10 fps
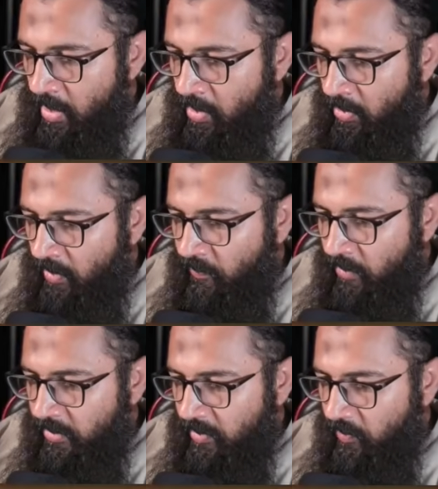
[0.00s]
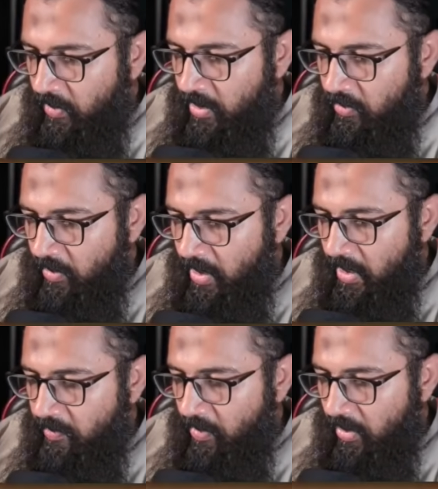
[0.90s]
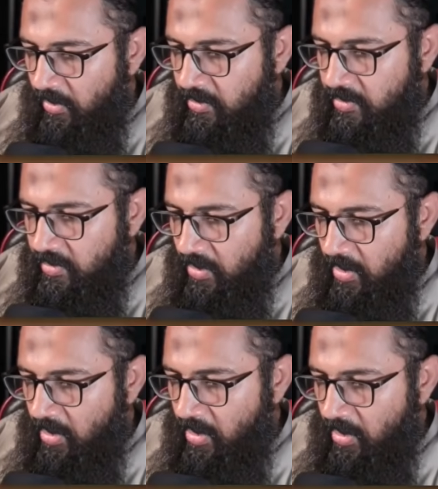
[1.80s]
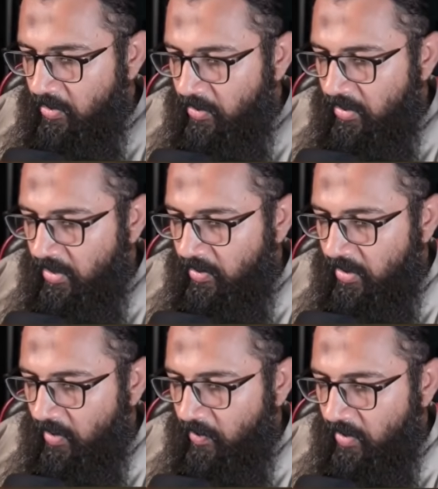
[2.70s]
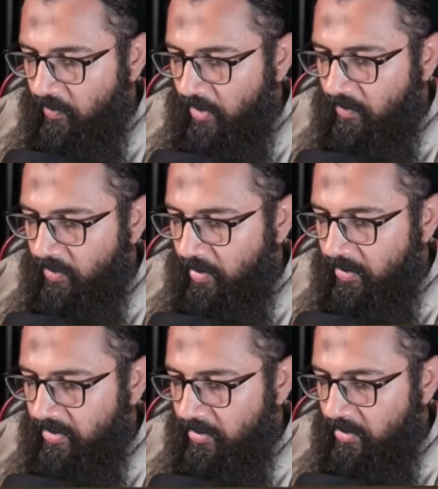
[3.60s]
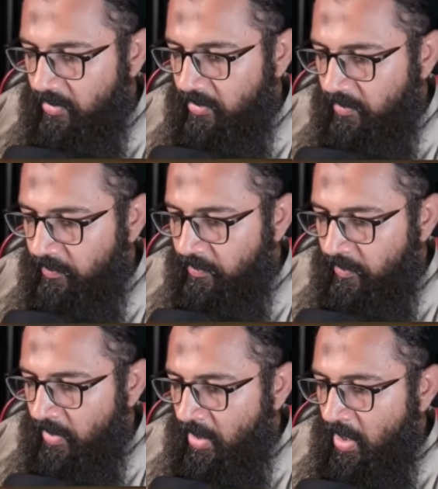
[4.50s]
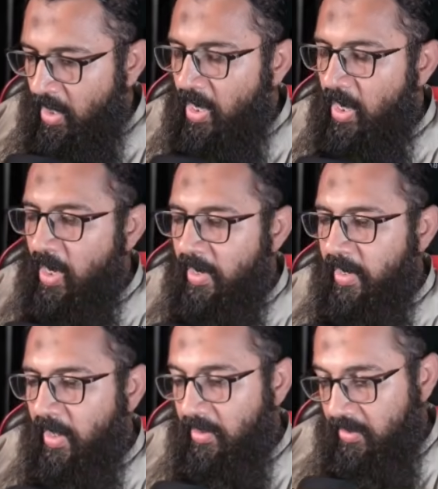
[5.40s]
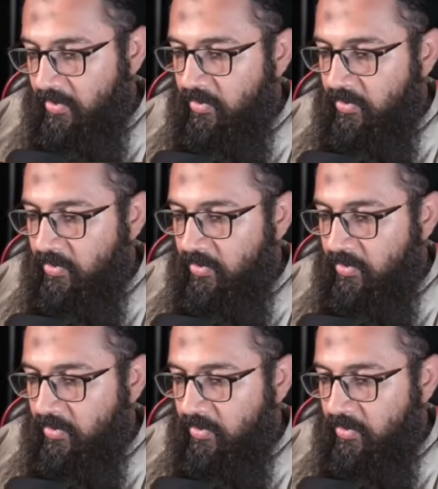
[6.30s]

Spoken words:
okay for the Word to AI models token calculator. What file format should? Here I need